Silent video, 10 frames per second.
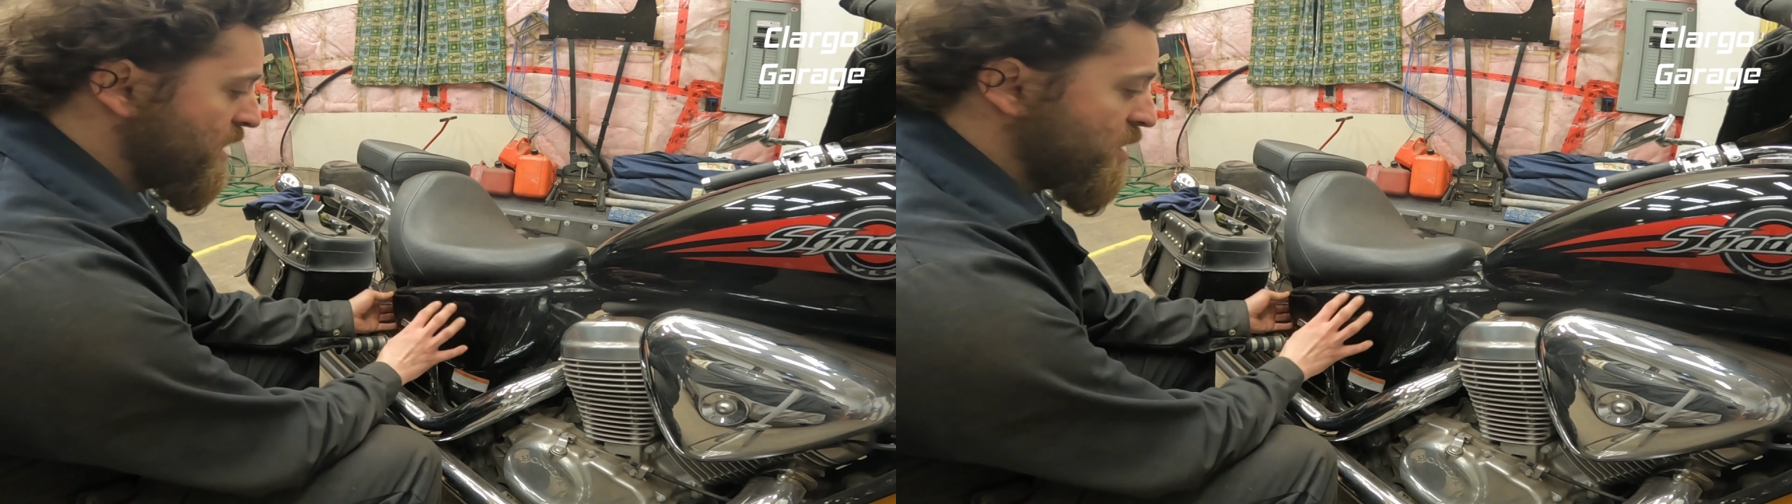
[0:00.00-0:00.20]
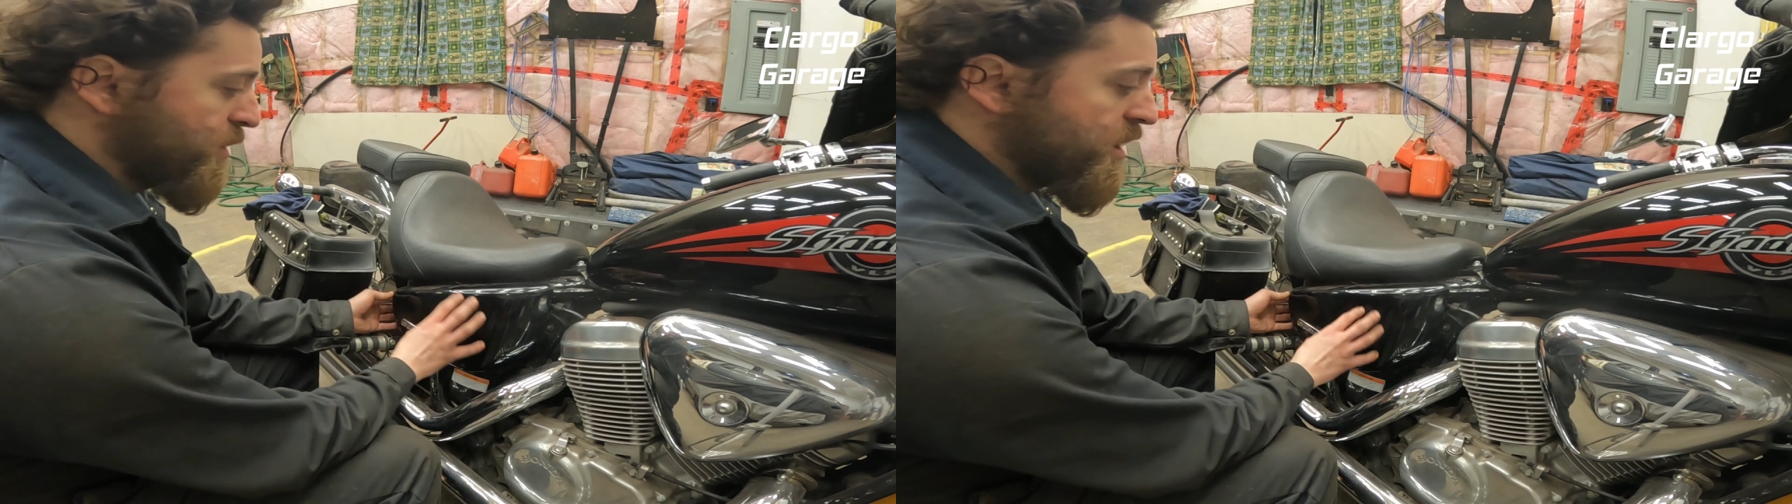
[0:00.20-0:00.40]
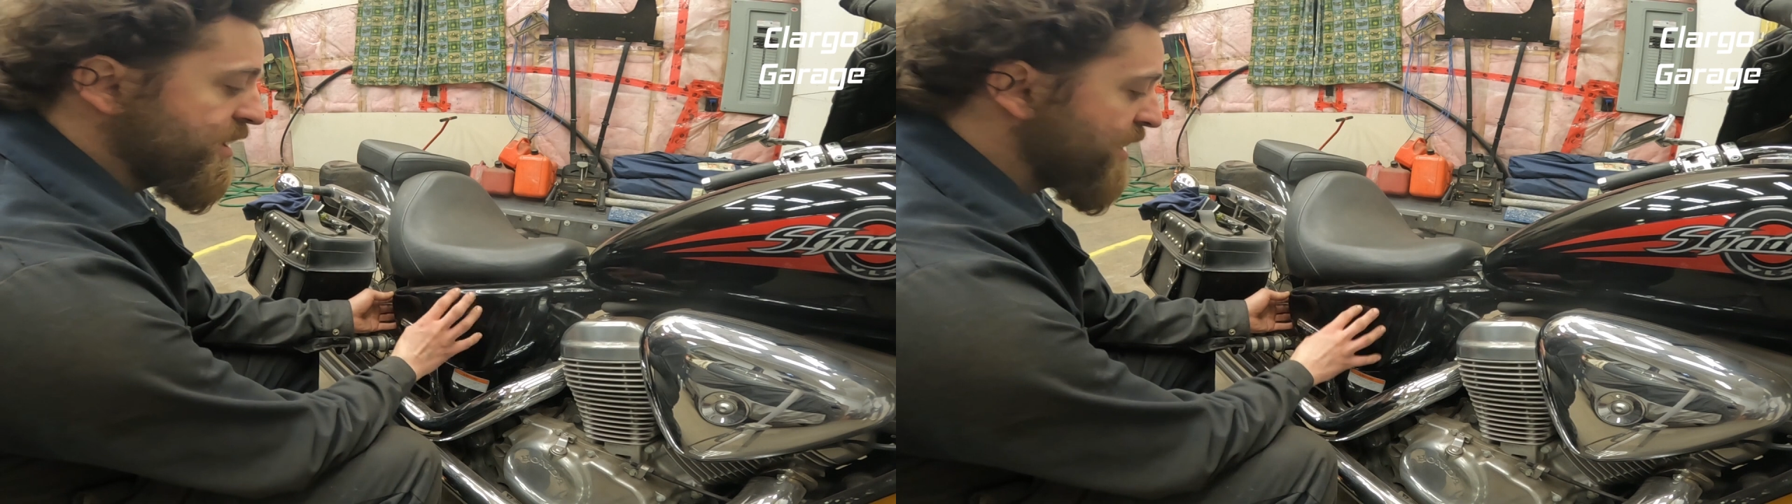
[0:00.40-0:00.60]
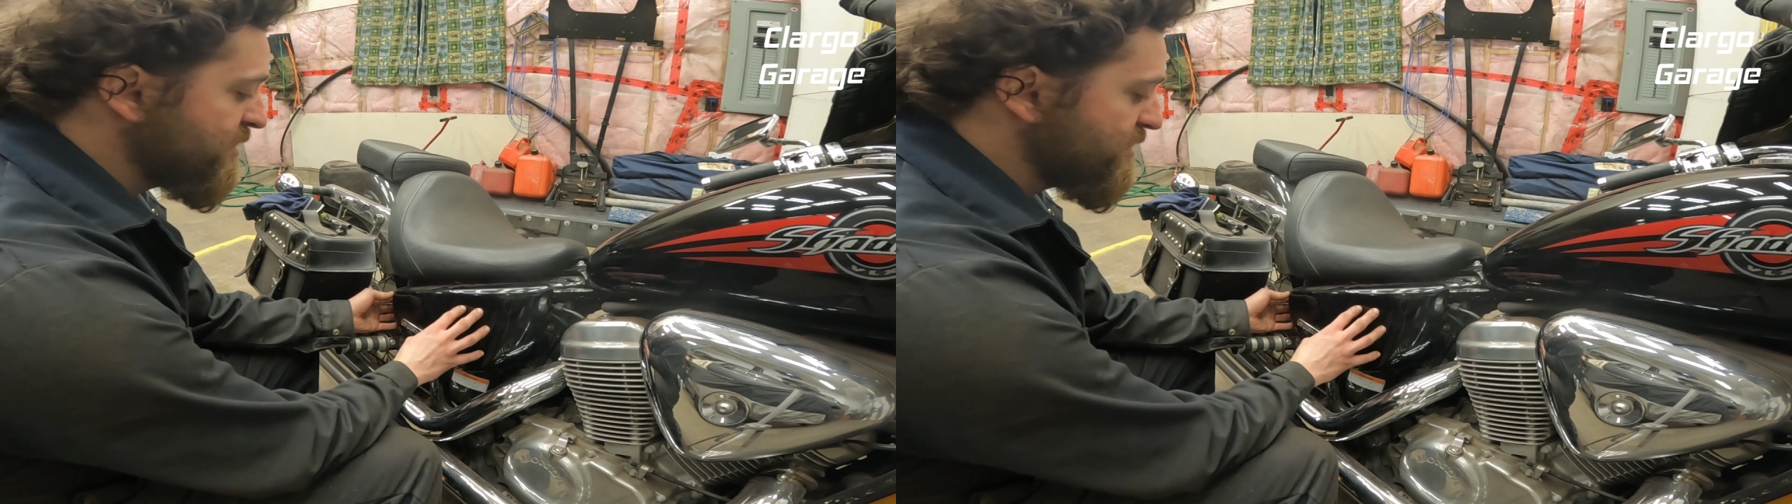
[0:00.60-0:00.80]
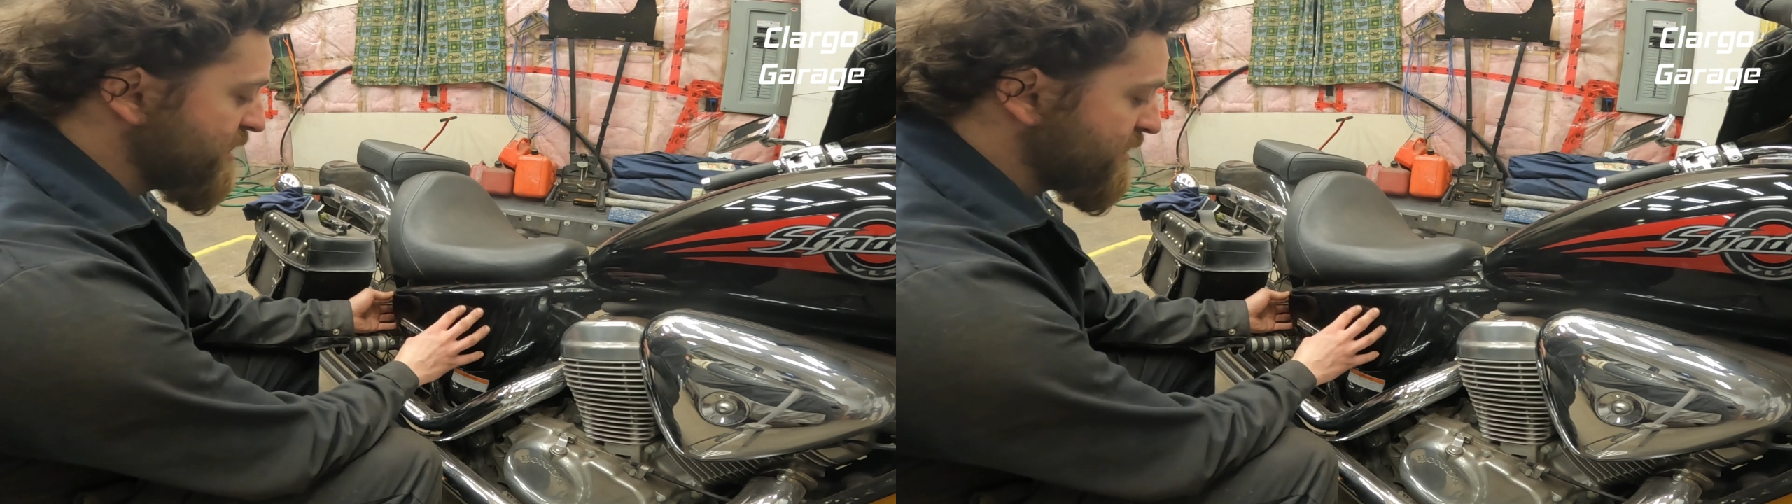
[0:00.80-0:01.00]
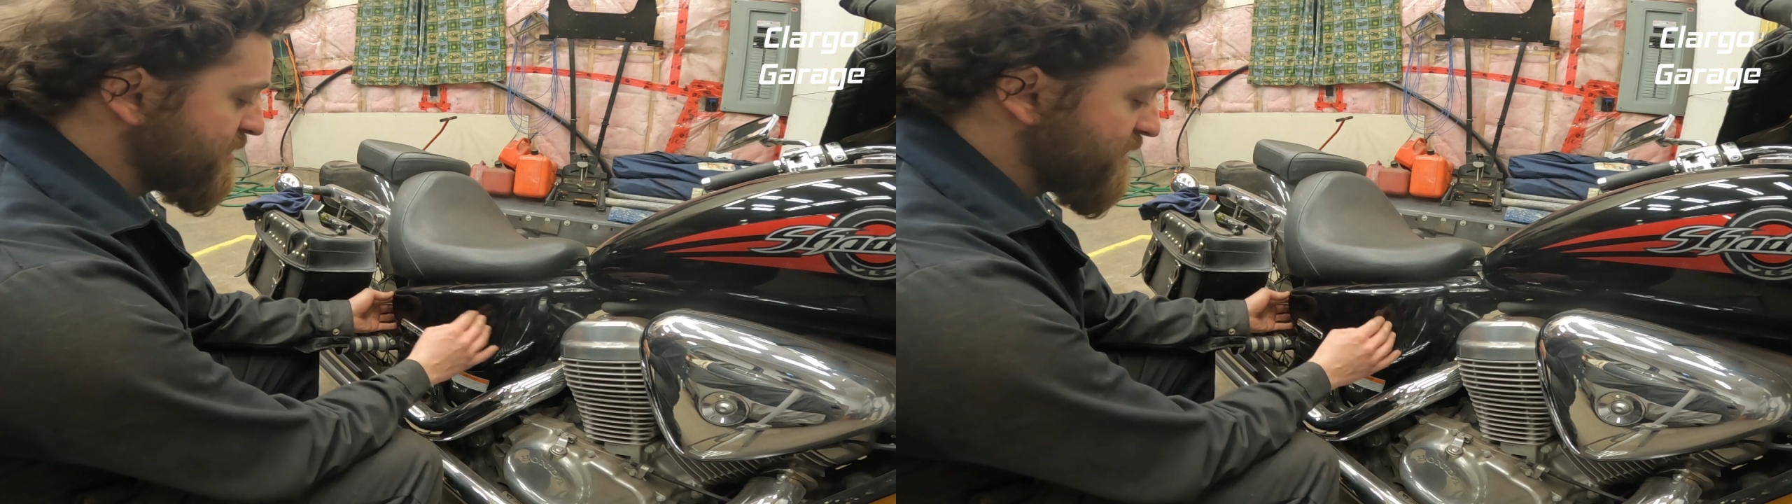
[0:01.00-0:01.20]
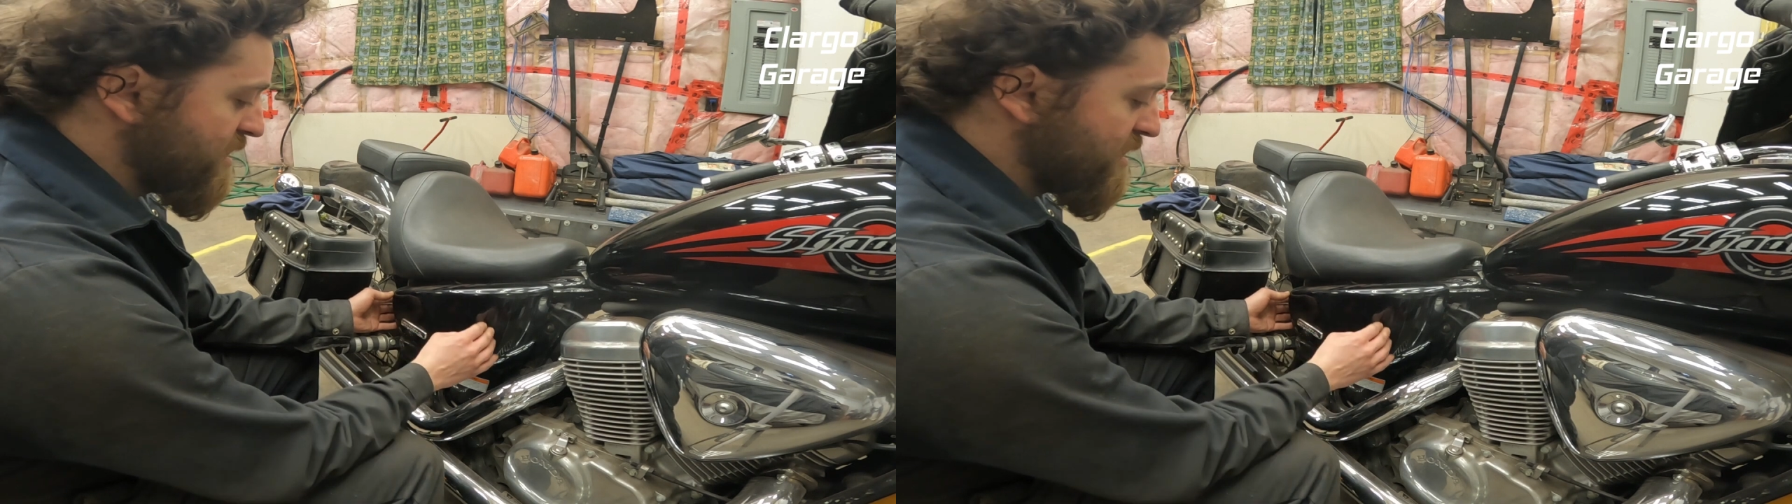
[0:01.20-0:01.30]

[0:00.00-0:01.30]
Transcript: and we got to get this